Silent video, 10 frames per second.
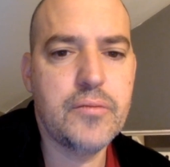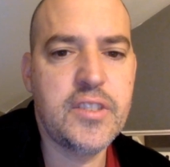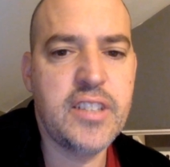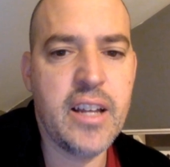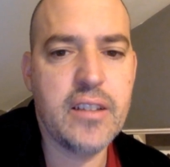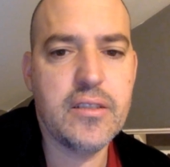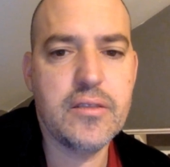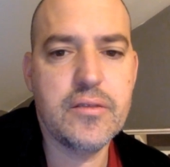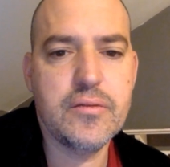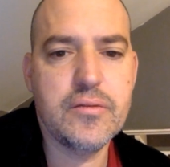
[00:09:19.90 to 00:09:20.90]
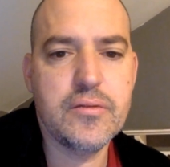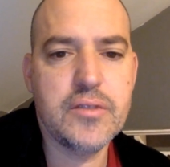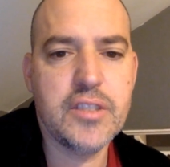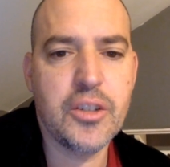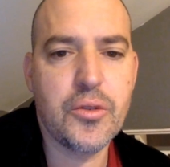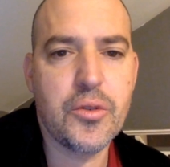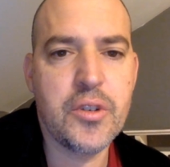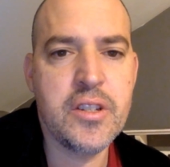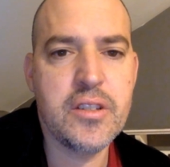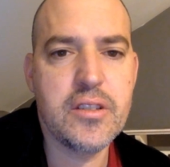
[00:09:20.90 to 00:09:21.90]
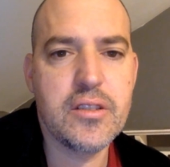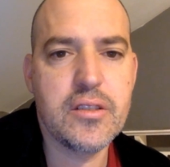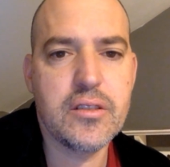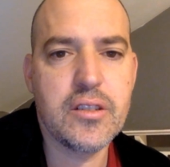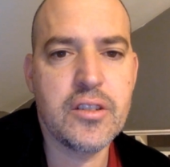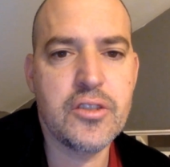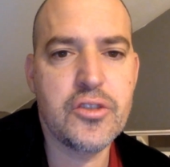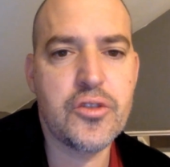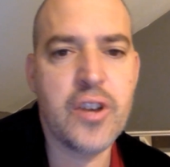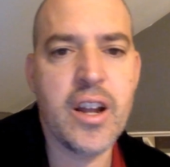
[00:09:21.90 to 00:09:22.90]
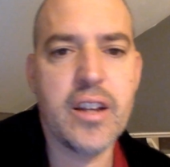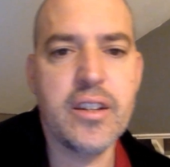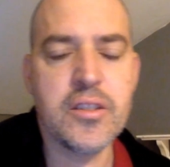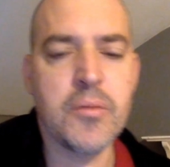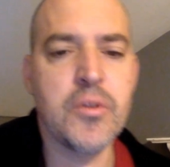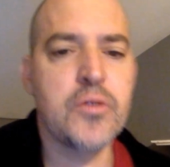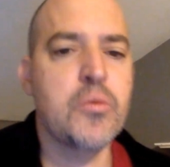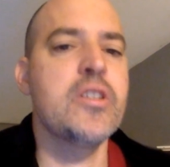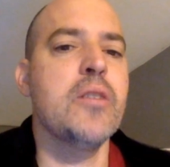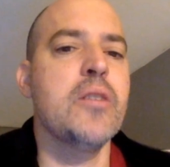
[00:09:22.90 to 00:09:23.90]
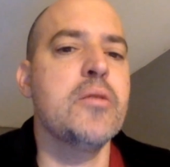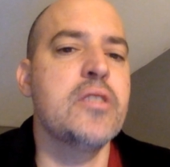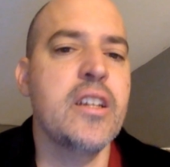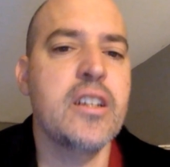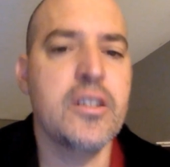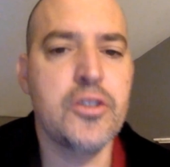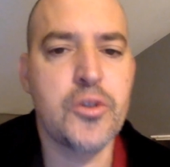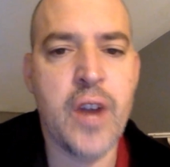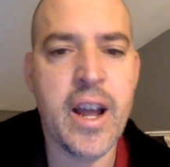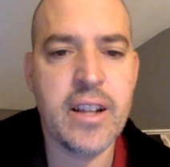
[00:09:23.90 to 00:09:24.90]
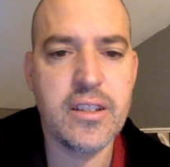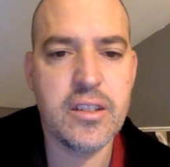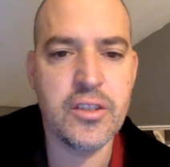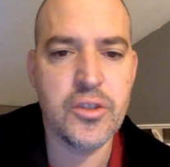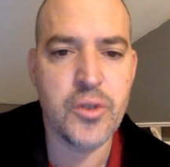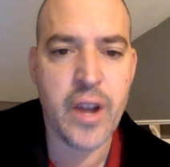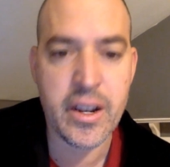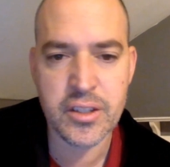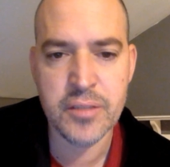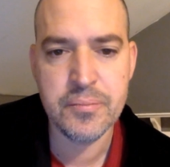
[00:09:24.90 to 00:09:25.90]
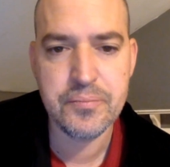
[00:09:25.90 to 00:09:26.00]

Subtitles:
Debt, decrease, contract. Here's some of those words I was saying. Contract, contraction.